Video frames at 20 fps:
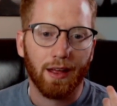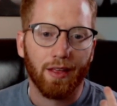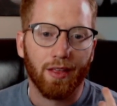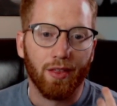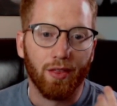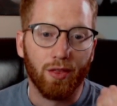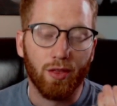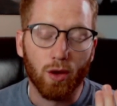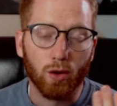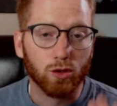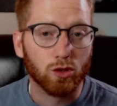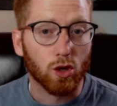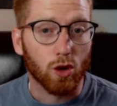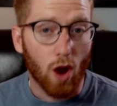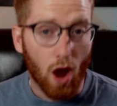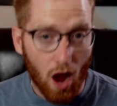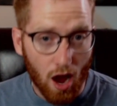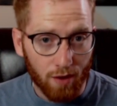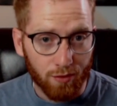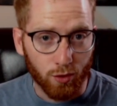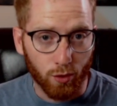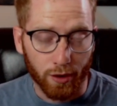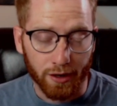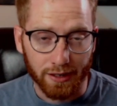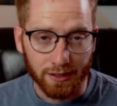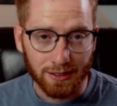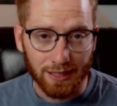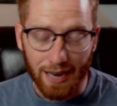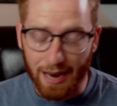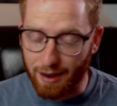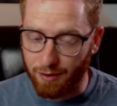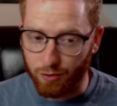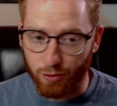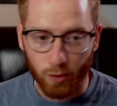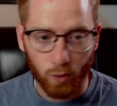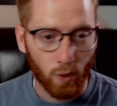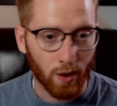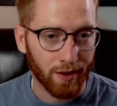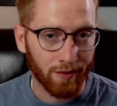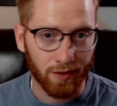Those are offerings.
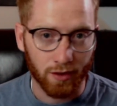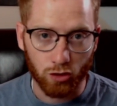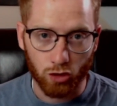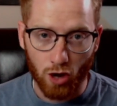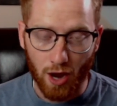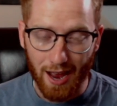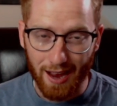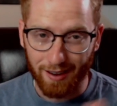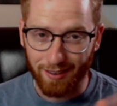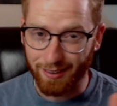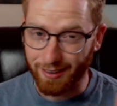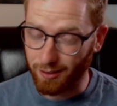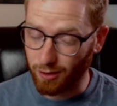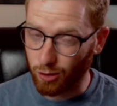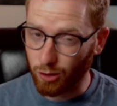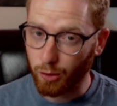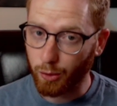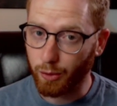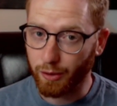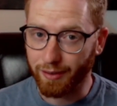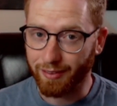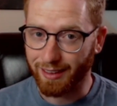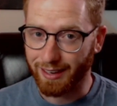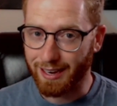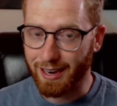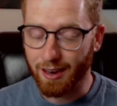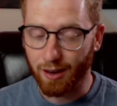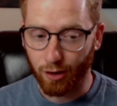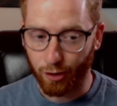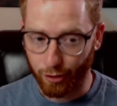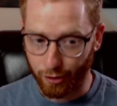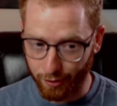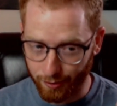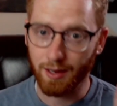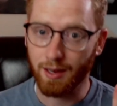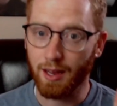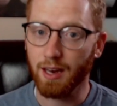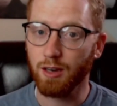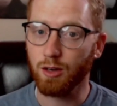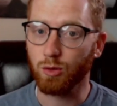Everyone in the trial, including the killer,
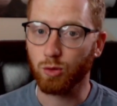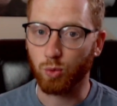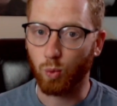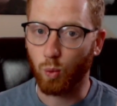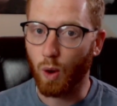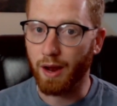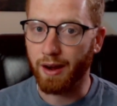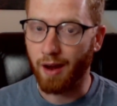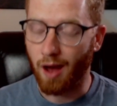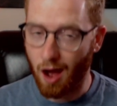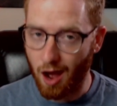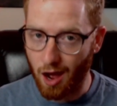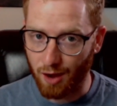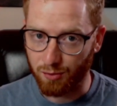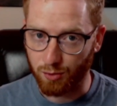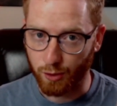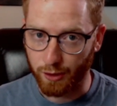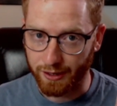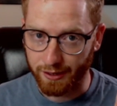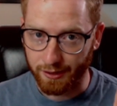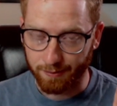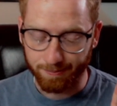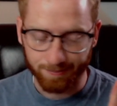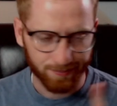can use one offering.